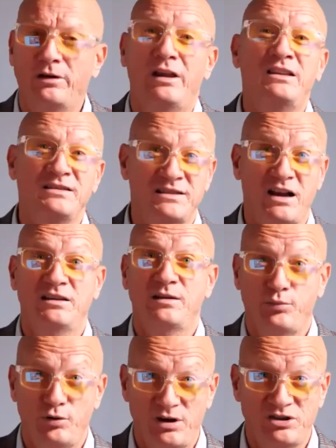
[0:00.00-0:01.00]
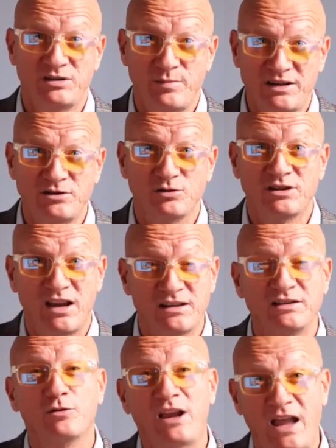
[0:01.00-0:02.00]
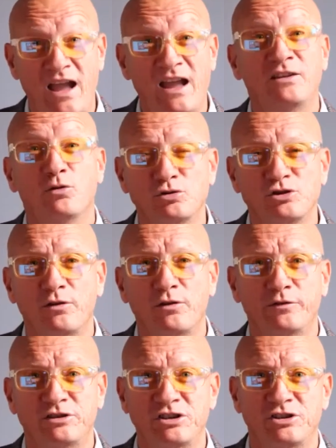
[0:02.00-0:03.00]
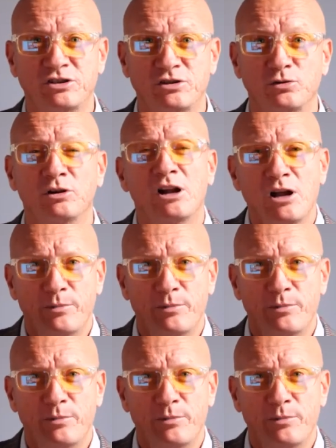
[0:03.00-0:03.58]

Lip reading: inside the precious metals category and also for digital.